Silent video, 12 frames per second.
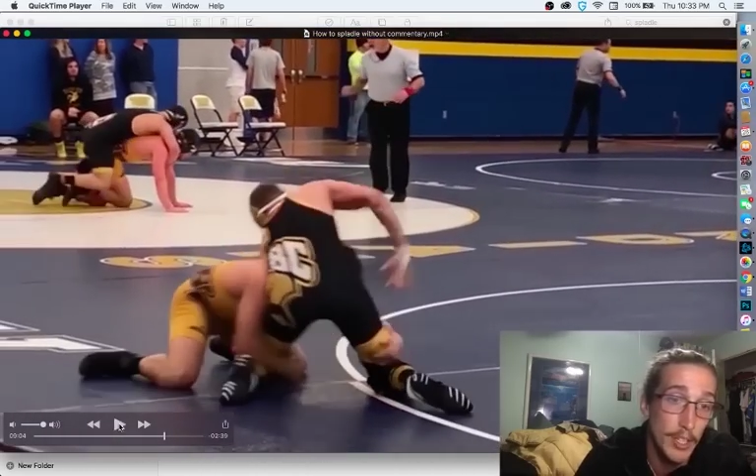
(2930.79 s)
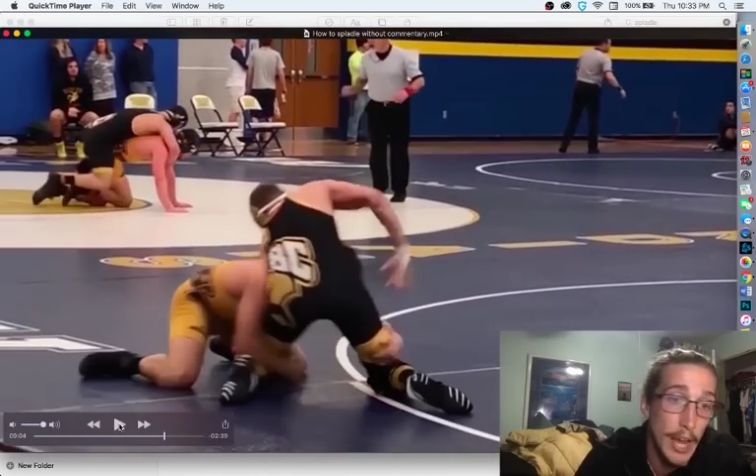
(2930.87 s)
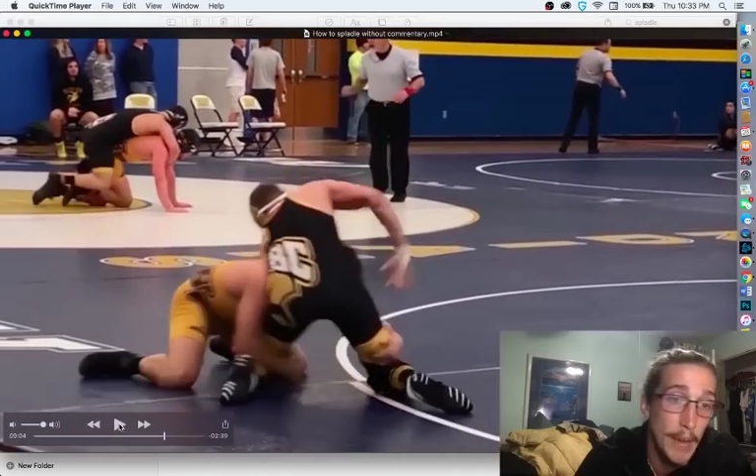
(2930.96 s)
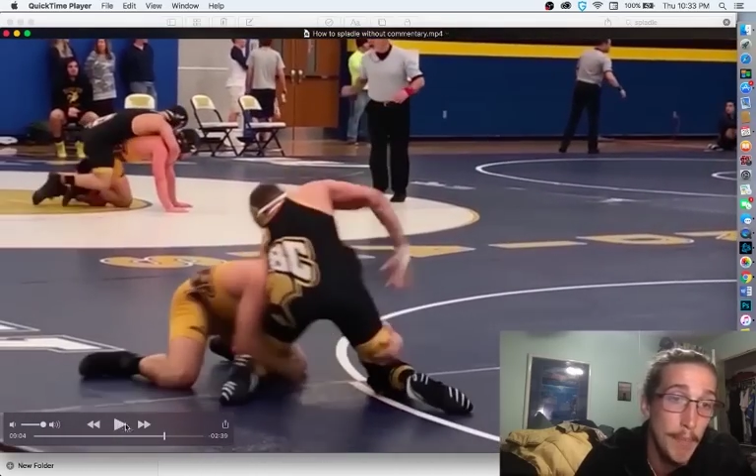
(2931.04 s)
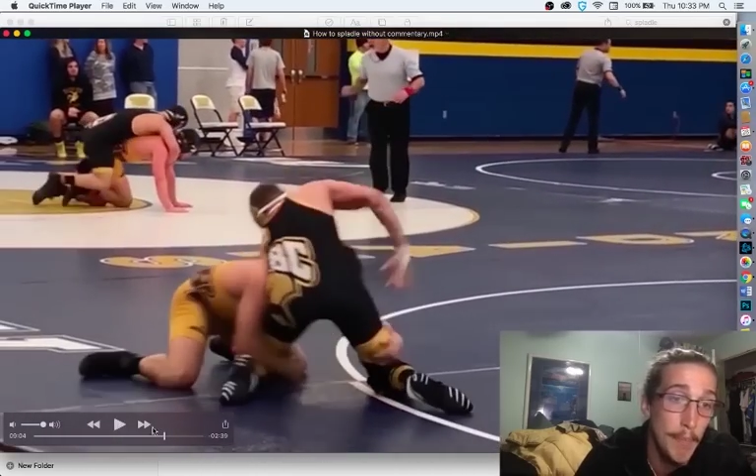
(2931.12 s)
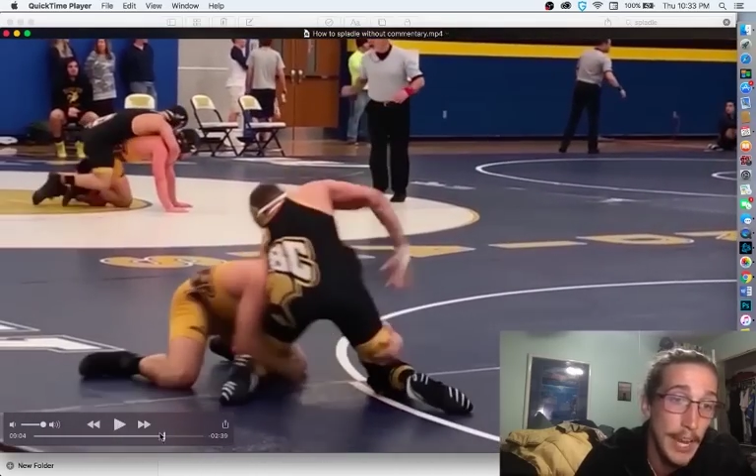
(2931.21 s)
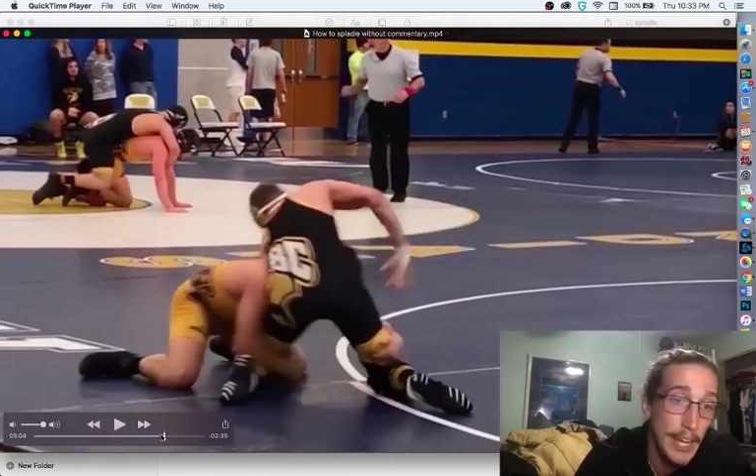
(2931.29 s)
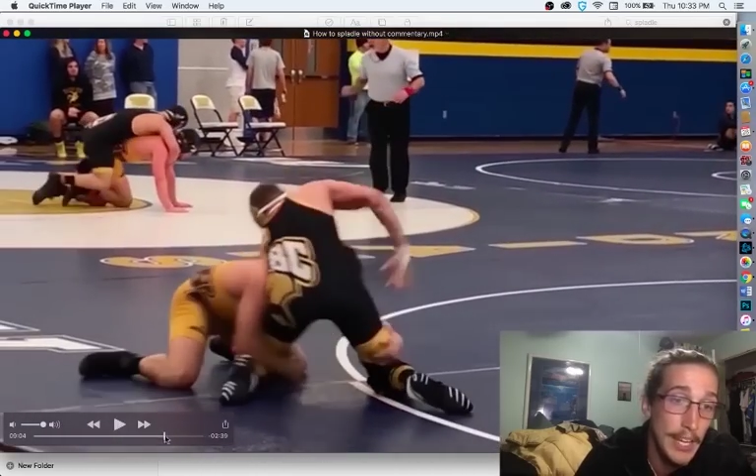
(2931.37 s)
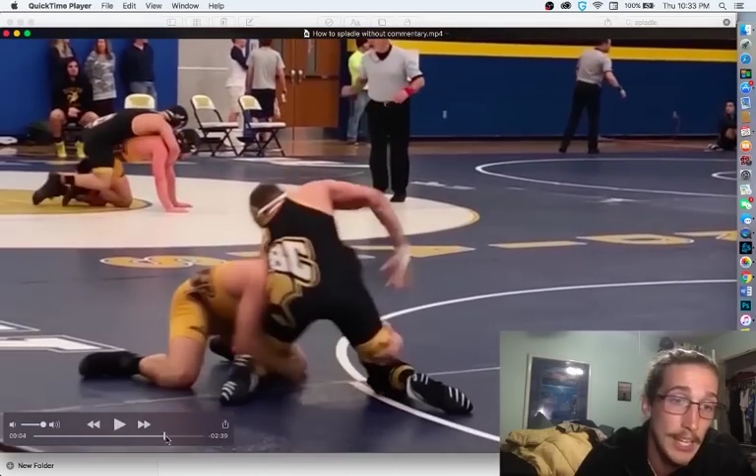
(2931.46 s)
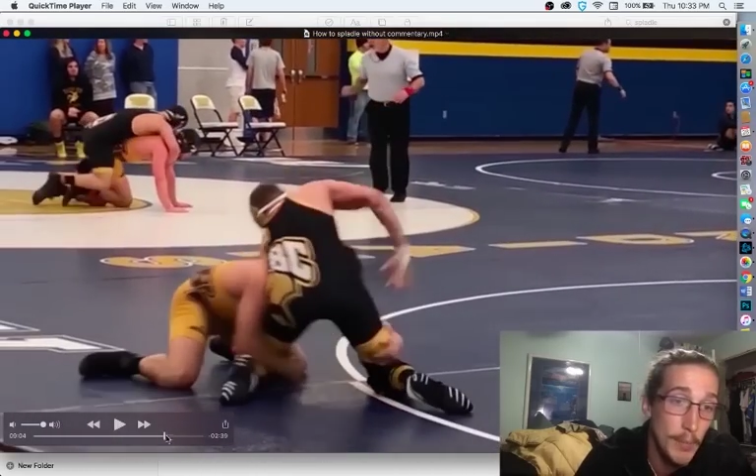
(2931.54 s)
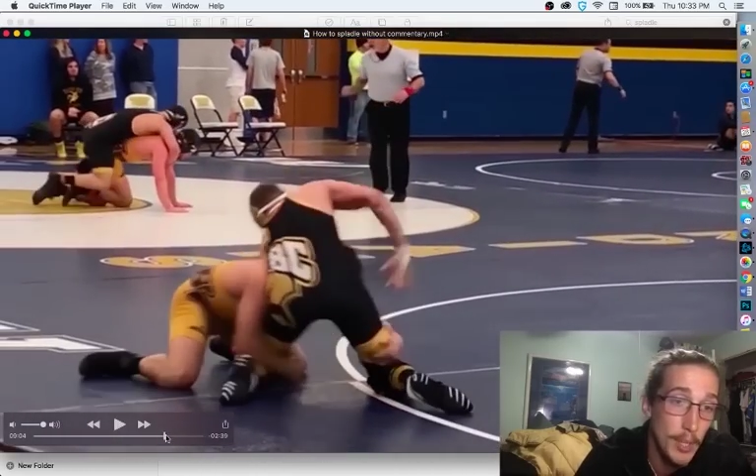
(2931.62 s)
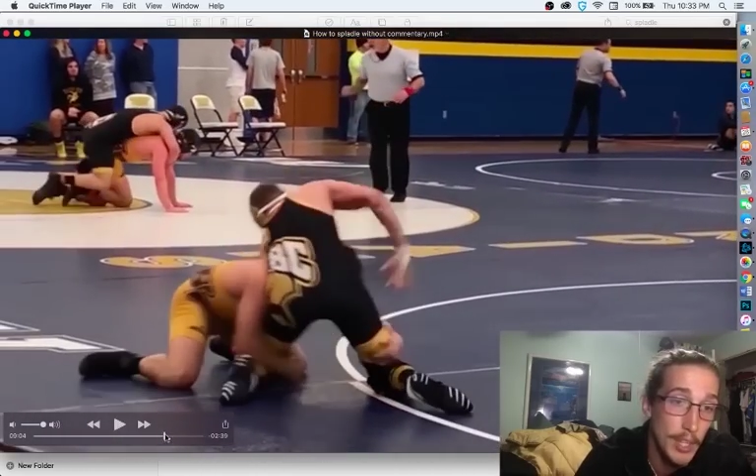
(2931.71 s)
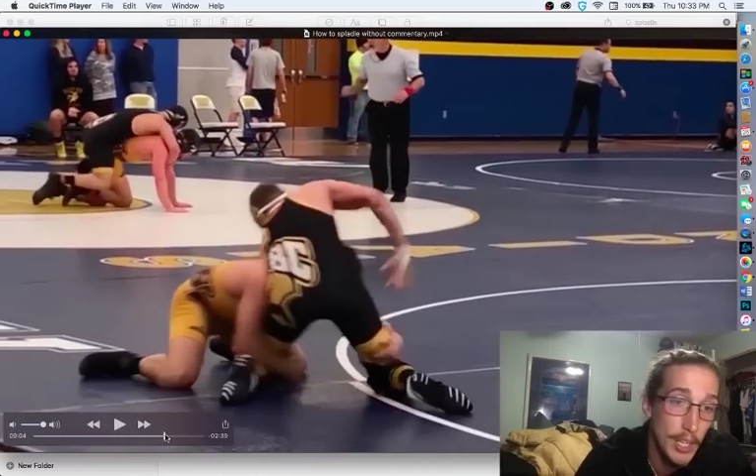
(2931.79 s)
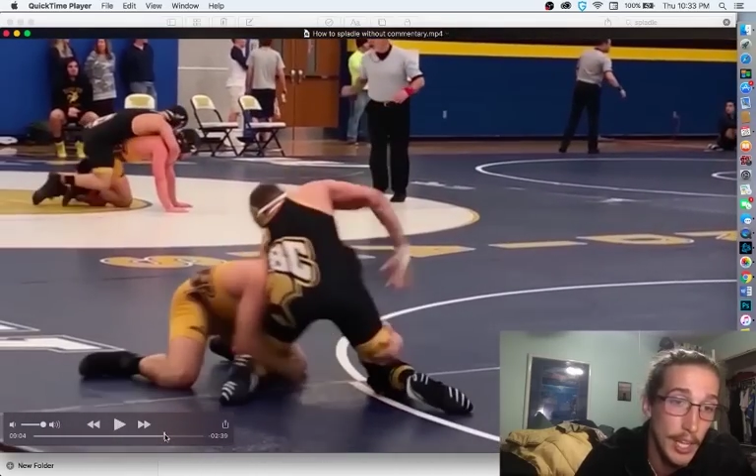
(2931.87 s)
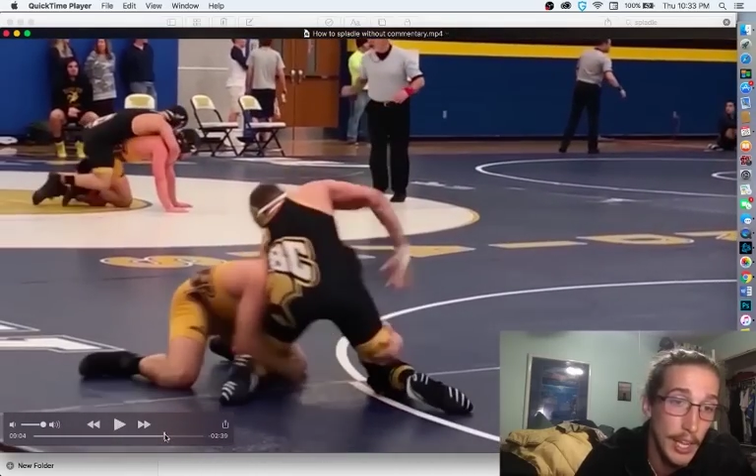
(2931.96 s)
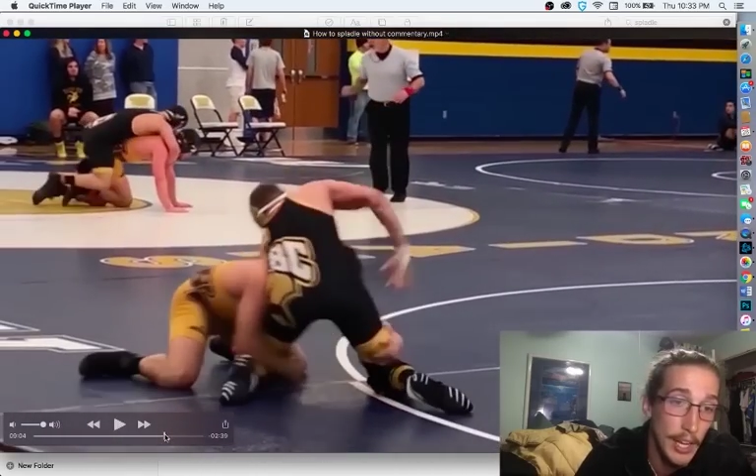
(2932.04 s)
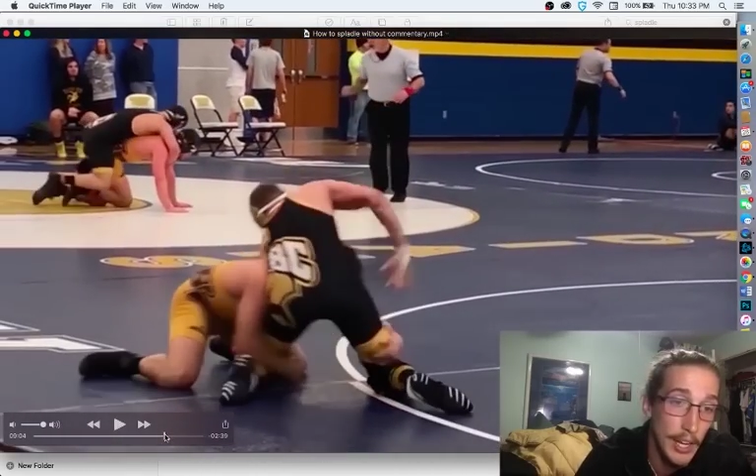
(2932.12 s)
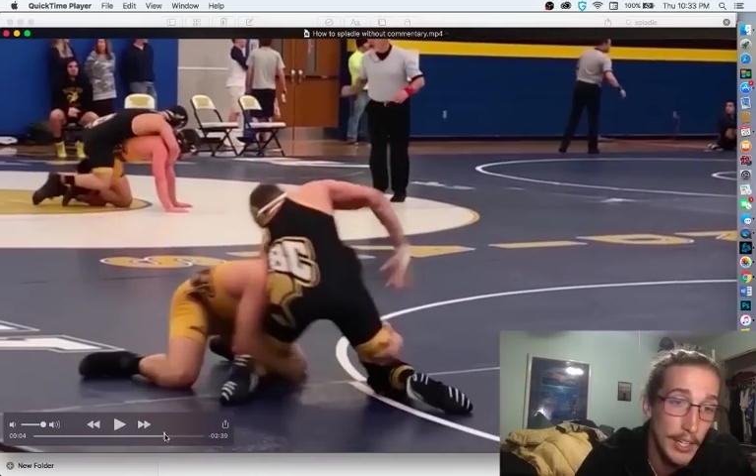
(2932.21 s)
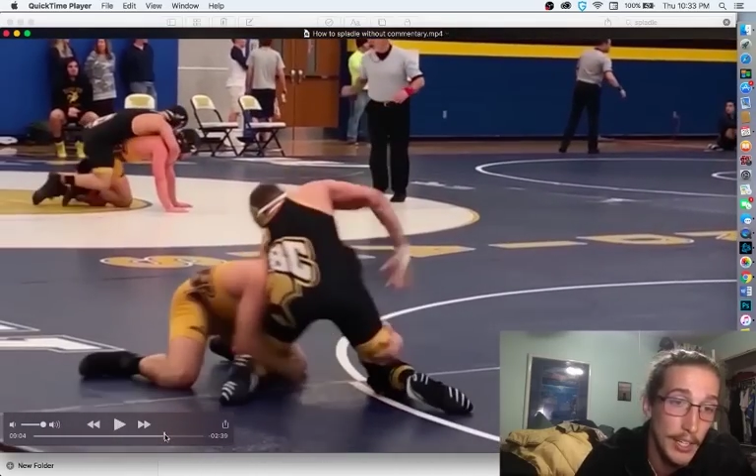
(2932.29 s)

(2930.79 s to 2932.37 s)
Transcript: I bait him with the leg.